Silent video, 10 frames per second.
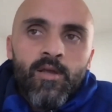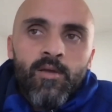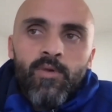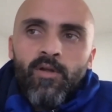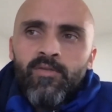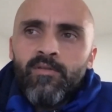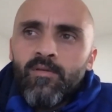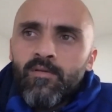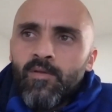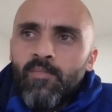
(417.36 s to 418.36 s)
But I think
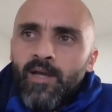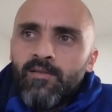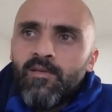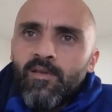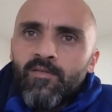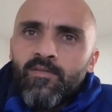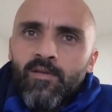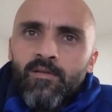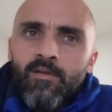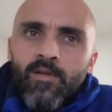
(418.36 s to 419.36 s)
that the main thing is
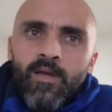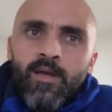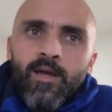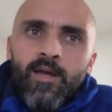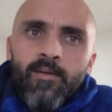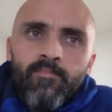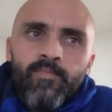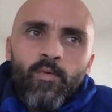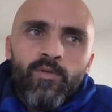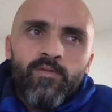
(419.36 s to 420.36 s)
that
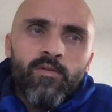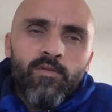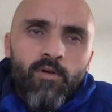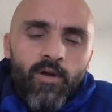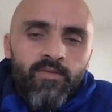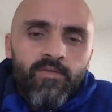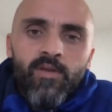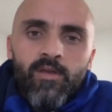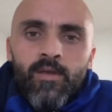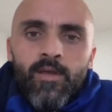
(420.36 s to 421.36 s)
we do the right
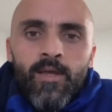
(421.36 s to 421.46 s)
thing